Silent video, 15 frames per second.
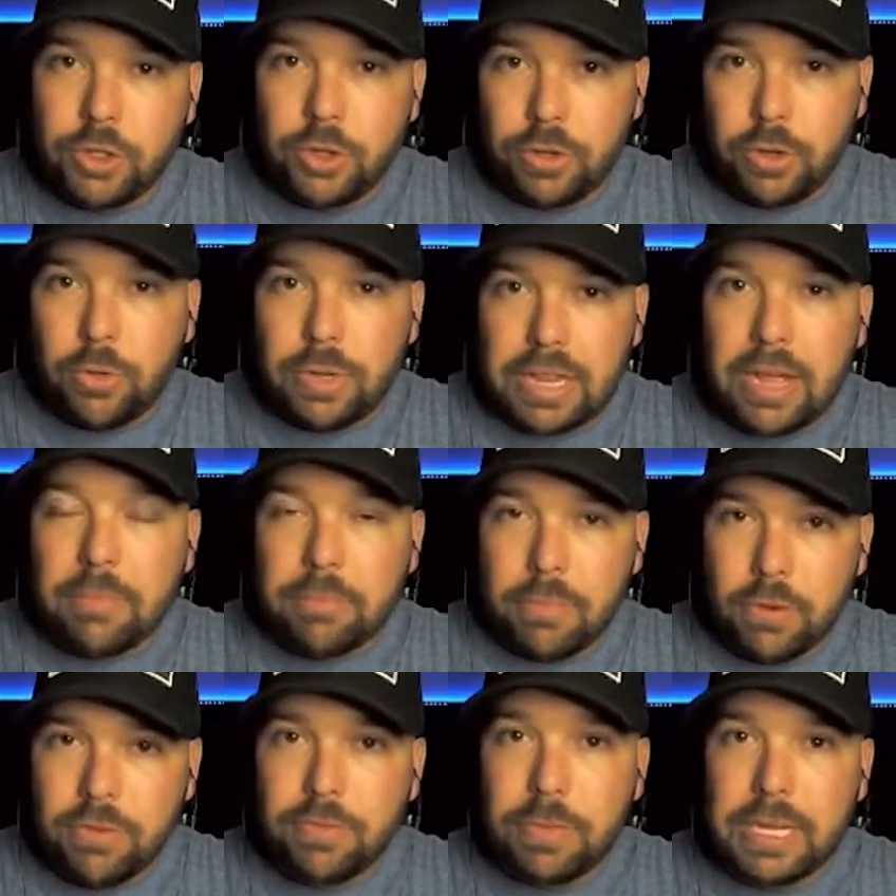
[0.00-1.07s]
you know what that
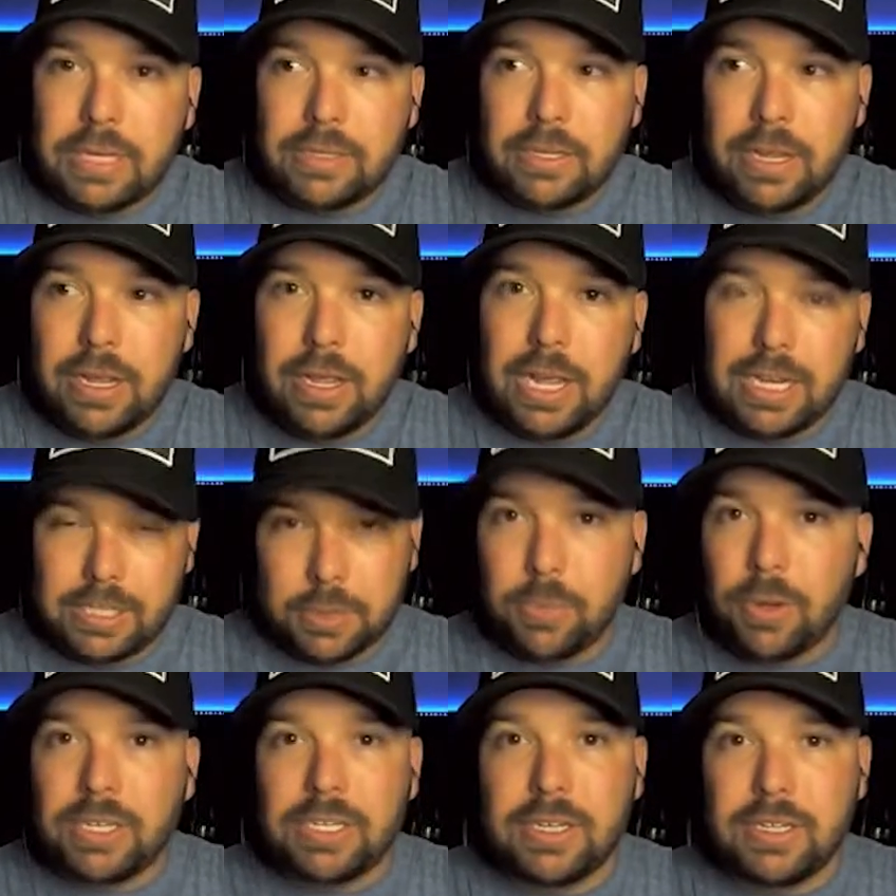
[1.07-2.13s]
movement
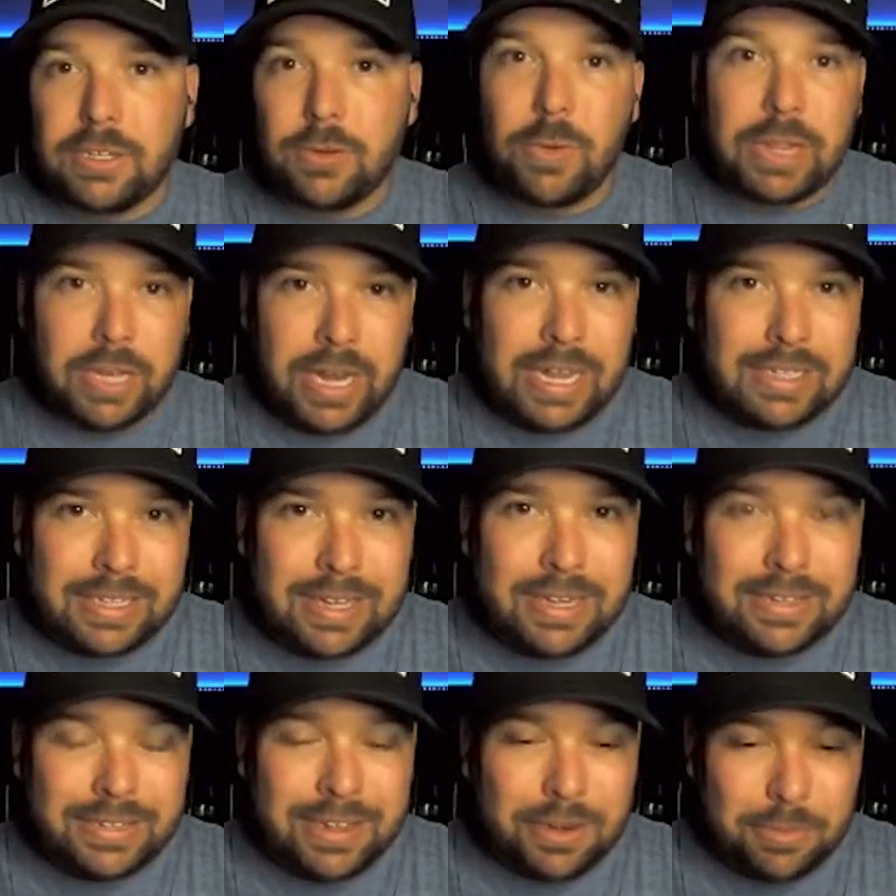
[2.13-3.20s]
expresses and what the next thing
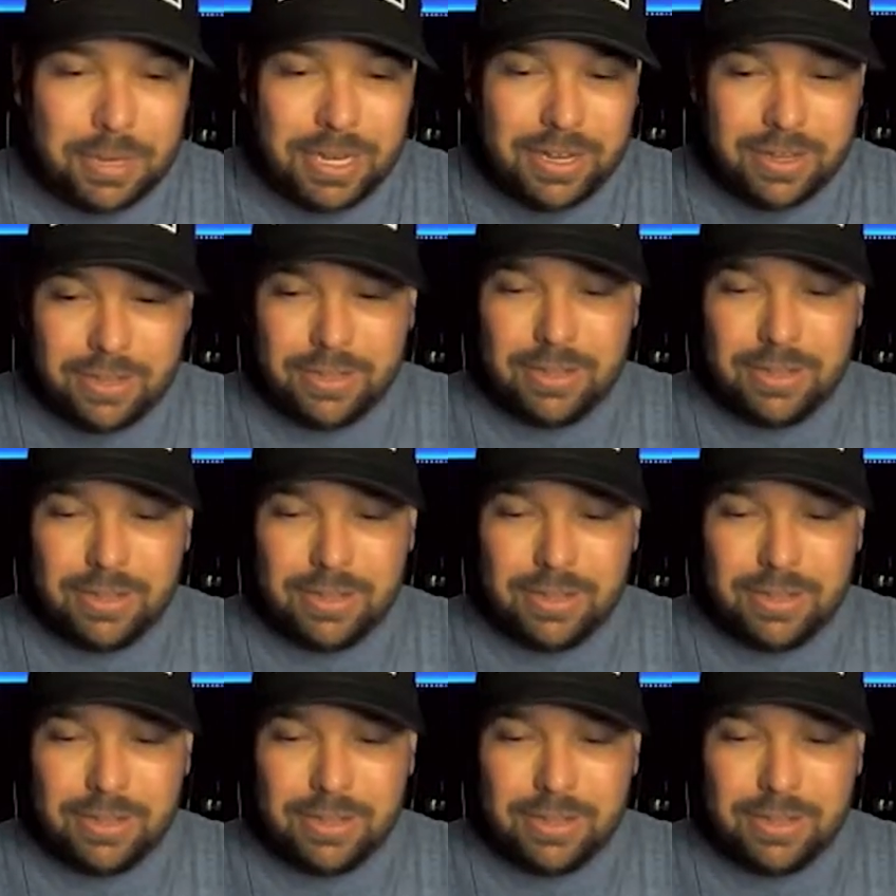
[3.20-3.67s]
is going to be.